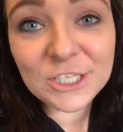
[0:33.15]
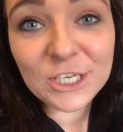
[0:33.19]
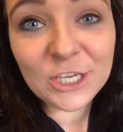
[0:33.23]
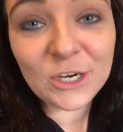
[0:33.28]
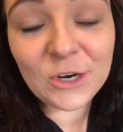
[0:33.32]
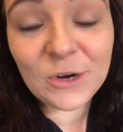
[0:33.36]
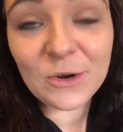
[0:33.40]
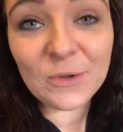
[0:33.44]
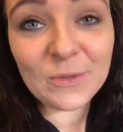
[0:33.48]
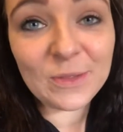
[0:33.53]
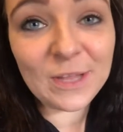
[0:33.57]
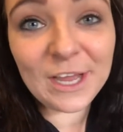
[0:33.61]

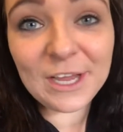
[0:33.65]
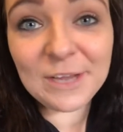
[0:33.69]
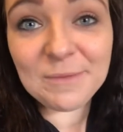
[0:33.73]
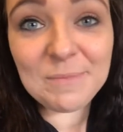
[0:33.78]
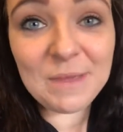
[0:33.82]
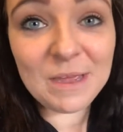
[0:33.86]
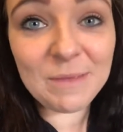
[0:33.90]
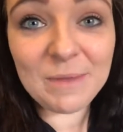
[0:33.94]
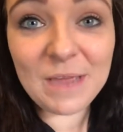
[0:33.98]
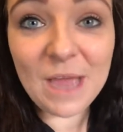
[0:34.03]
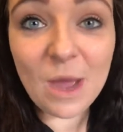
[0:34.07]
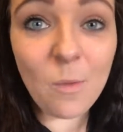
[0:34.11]
like
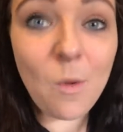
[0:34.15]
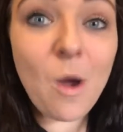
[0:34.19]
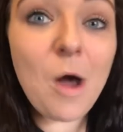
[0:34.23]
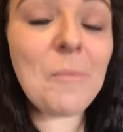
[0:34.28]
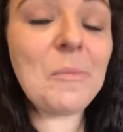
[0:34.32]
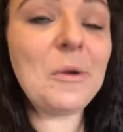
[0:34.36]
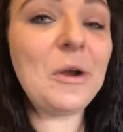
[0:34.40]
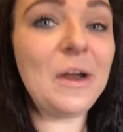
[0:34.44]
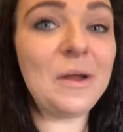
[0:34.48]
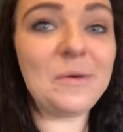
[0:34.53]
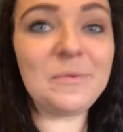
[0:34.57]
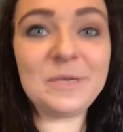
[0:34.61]
maybe at
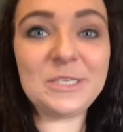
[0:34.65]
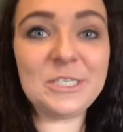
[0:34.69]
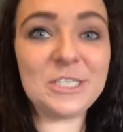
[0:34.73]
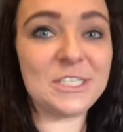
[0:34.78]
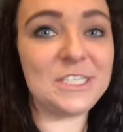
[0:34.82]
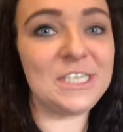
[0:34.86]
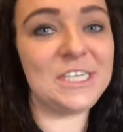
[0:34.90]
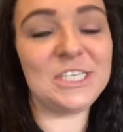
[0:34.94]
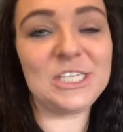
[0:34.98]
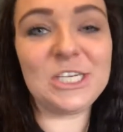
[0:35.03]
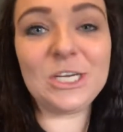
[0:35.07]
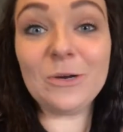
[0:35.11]
Walmart and we
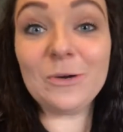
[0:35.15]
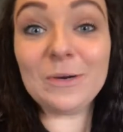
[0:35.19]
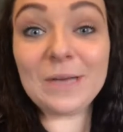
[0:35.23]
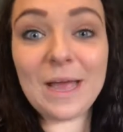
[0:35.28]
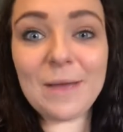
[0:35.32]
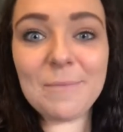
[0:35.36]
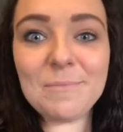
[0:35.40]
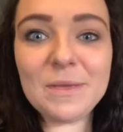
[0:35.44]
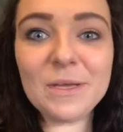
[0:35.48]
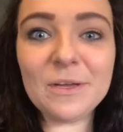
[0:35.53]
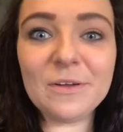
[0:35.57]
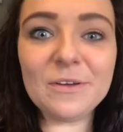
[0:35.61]
just need to go
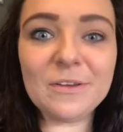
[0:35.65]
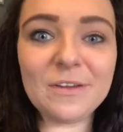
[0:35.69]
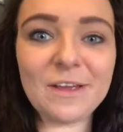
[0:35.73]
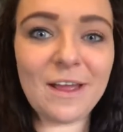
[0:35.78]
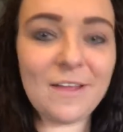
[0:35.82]
get milk,